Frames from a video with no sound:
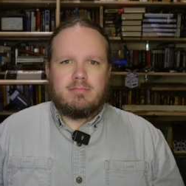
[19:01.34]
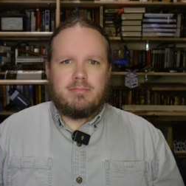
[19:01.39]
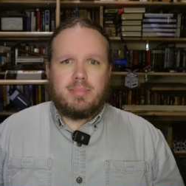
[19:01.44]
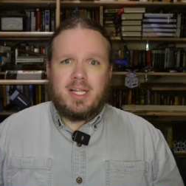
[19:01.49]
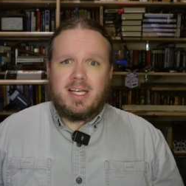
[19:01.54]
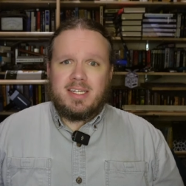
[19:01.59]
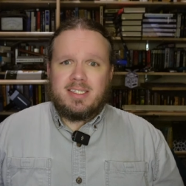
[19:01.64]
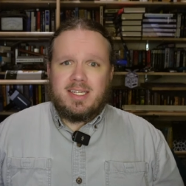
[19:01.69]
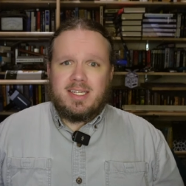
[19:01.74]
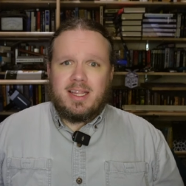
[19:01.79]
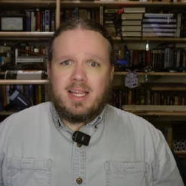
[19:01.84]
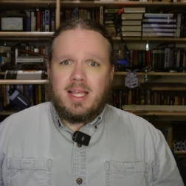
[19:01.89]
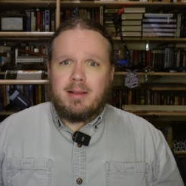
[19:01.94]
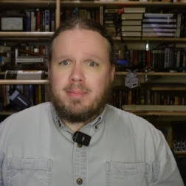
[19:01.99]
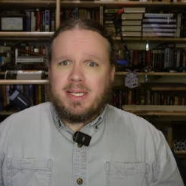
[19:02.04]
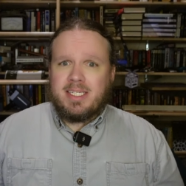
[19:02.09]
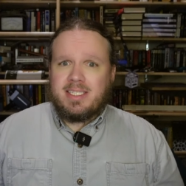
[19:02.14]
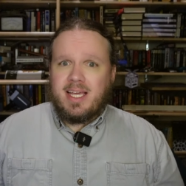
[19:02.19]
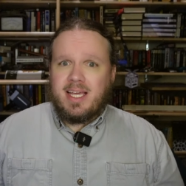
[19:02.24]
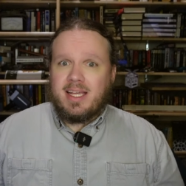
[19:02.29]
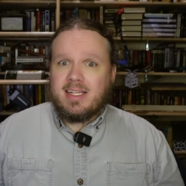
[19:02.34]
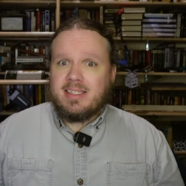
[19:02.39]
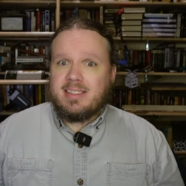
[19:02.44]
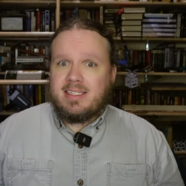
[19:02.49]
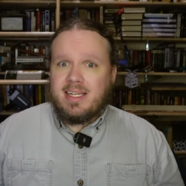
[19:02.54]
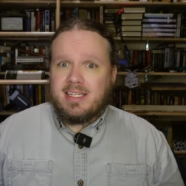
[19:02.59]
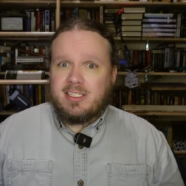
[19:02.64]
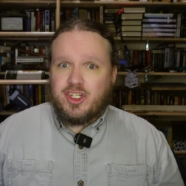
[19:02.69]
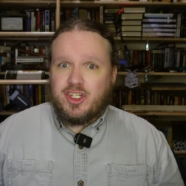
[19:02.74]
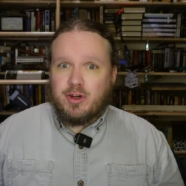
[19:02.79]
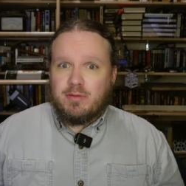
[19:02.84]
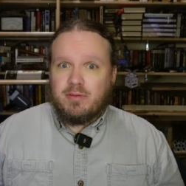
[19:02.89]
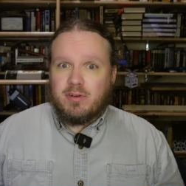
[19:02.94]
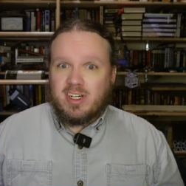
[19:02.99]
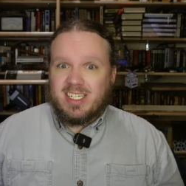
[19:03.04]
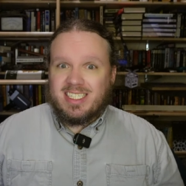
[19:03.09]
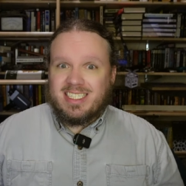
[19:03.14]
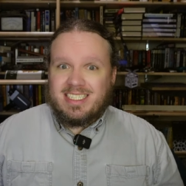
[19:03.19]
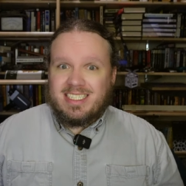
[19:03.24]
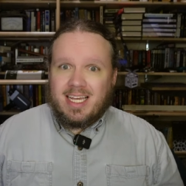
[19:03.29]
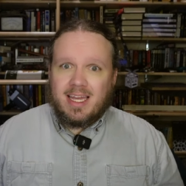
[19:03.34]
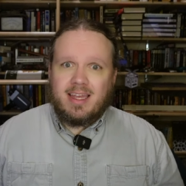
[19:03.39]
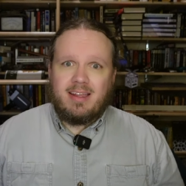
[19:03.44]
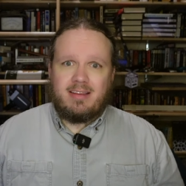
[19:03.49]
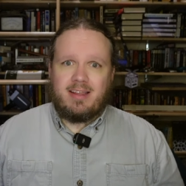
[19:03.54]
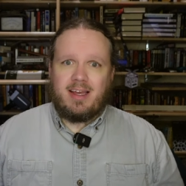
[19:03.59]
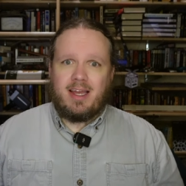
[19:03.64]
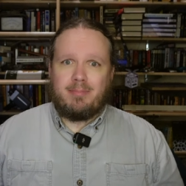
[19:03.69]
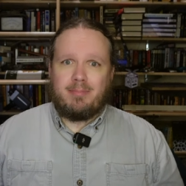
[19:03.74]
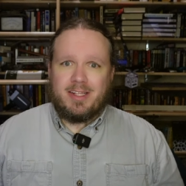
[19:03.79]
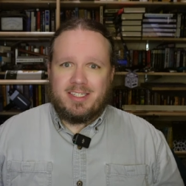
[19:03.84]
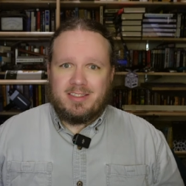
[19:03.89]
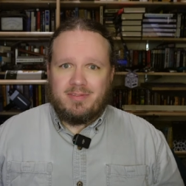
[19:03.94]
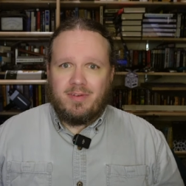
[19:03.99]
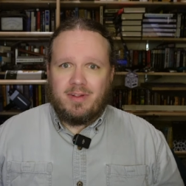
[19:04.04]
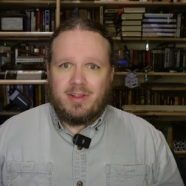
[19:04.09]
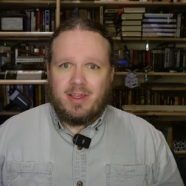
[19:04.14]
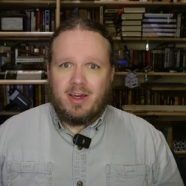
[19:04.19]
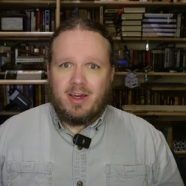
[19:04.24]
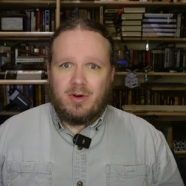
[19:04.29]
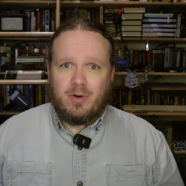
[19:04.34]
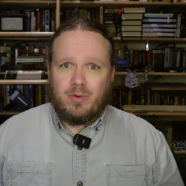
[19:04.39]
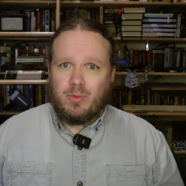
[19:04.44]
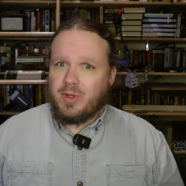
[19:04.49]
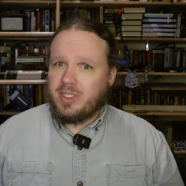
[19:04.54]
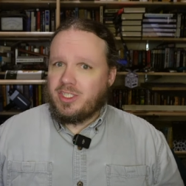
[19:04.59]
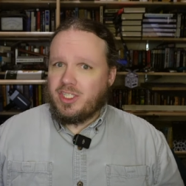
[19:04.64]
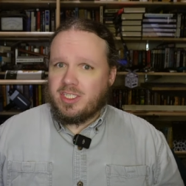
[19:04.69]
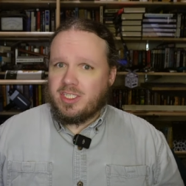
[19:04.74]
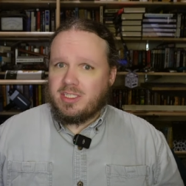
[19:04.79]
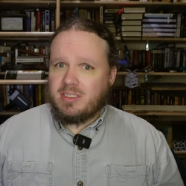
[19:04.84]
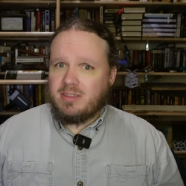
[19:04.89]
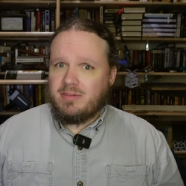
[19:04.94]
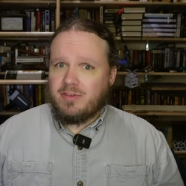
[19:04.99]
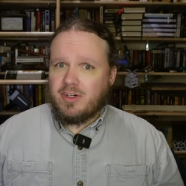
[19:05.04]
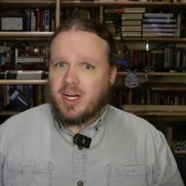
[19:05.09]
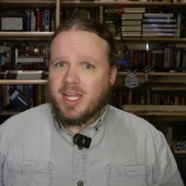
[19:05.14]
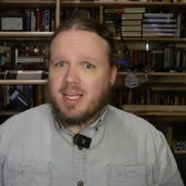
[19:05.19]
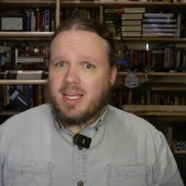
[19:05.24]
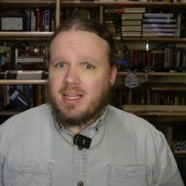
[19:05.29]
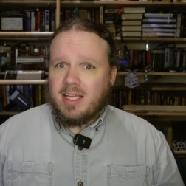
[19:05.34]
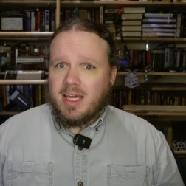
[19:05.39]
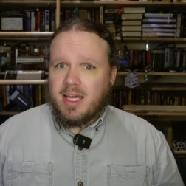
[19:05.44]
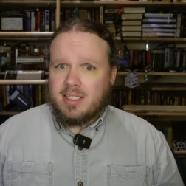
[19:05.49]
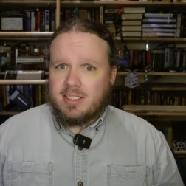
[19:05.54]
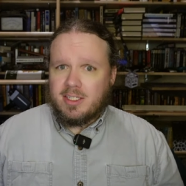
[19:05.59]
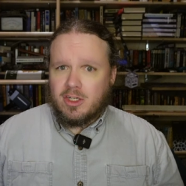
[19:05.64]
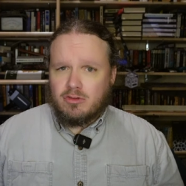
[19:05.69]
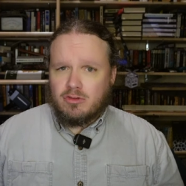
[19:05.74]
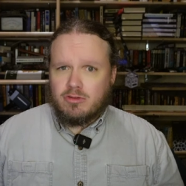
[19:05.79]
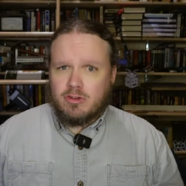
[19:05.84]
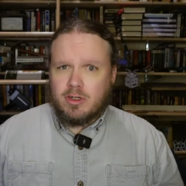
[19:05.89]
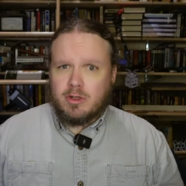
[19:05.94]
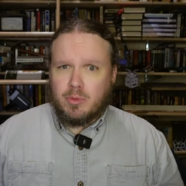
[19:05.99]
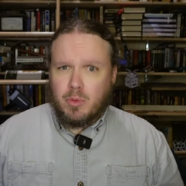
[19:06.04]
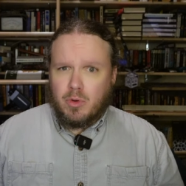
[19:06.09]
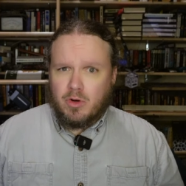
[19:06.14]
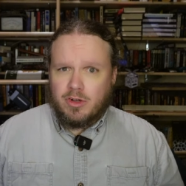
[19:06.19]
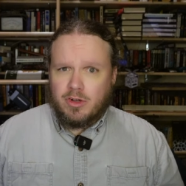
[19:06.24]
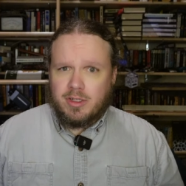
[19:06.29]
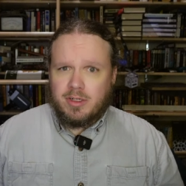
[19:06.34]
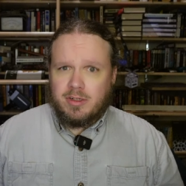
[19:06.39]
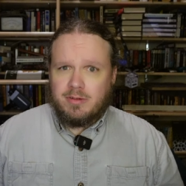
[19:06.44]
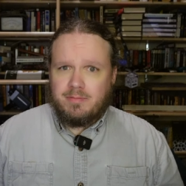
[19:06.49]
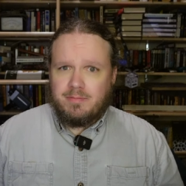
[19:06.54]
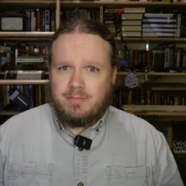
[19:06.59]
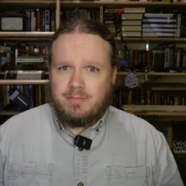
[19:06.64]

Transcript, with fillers: Plus it let me say in situ for a second time this video, which is frankly its own reward